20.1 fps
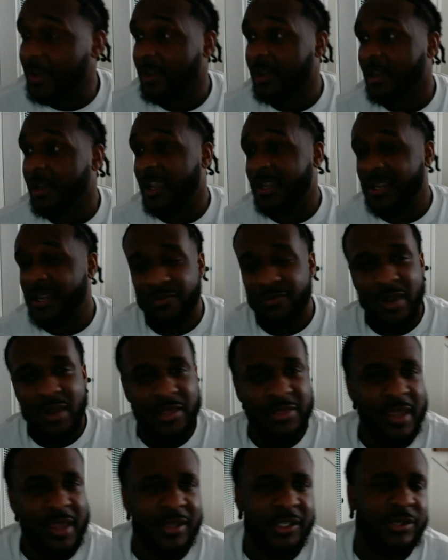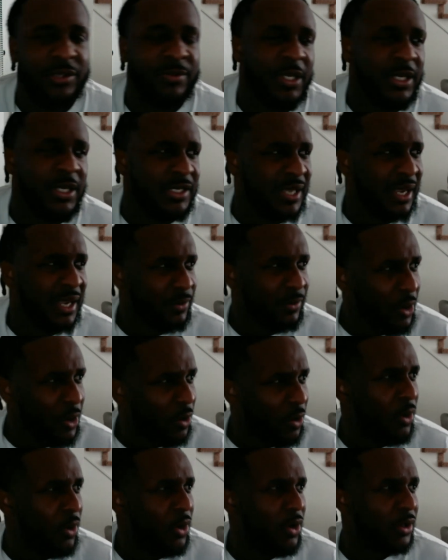And he read that to me. He's like,
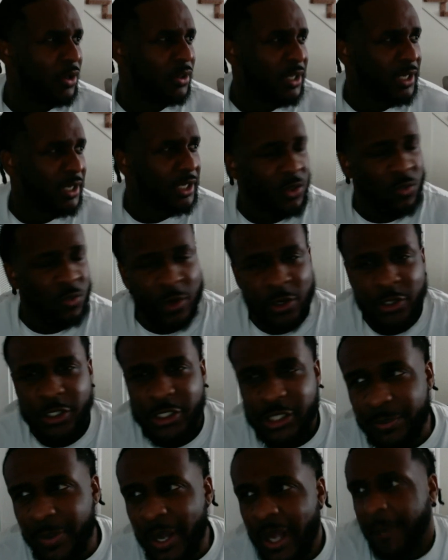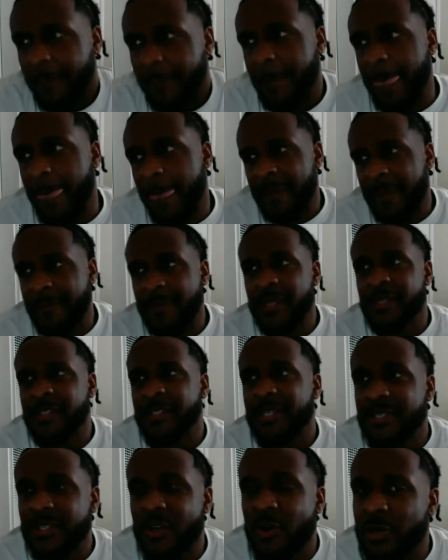bro, look at the word Shabbat. It means
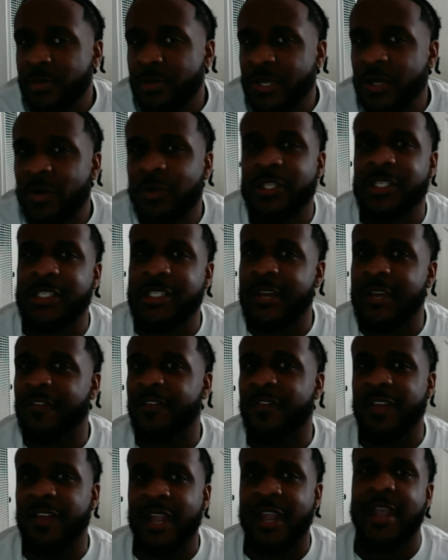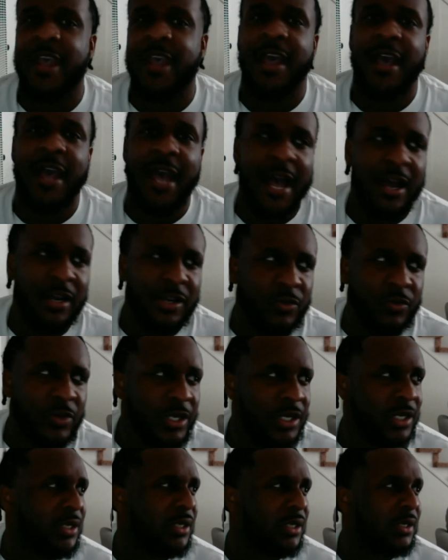it's going to be on the 7th day. How do
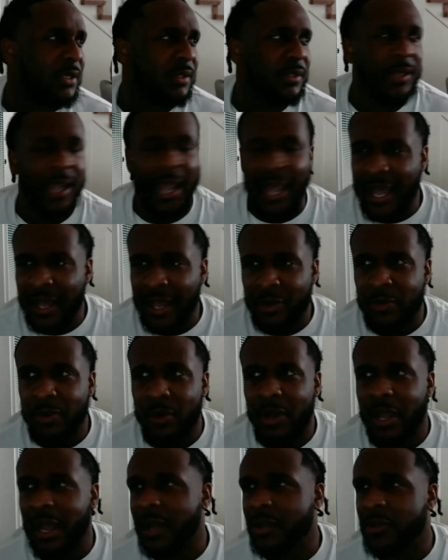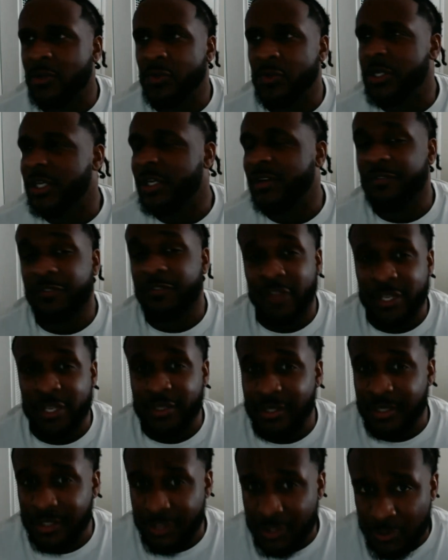we conflate
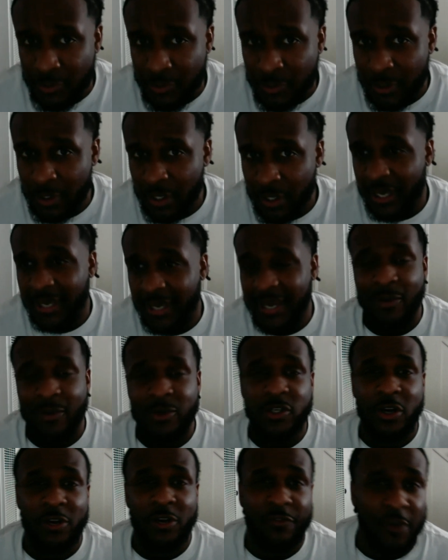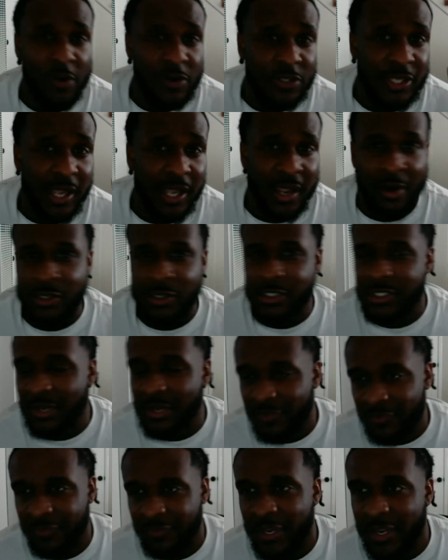the two? And how is our first day our
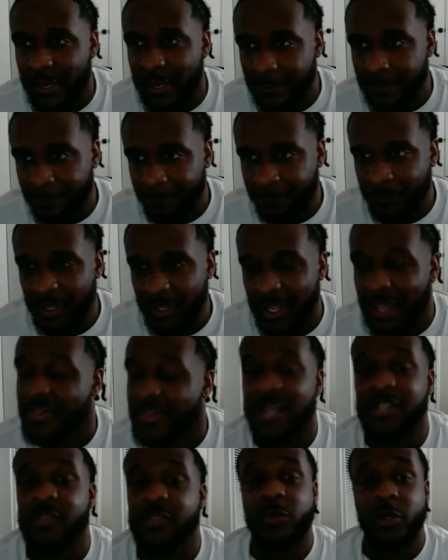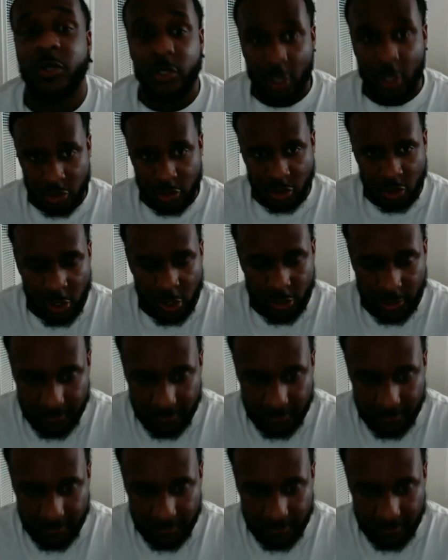7th day? And that's where it all started,